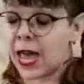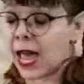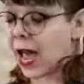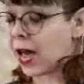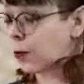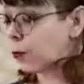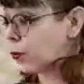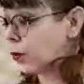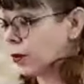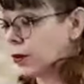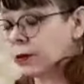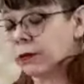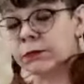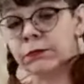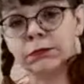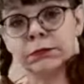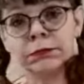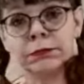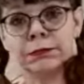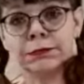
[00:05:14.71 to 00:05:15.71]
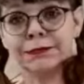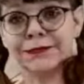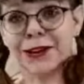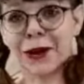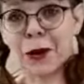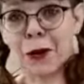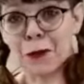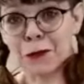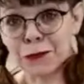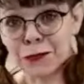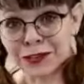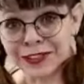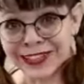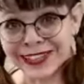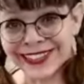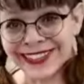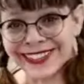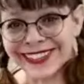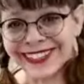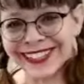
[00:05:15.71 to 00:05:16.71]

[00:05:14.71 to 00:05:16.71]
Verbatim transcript: and we'll hopefully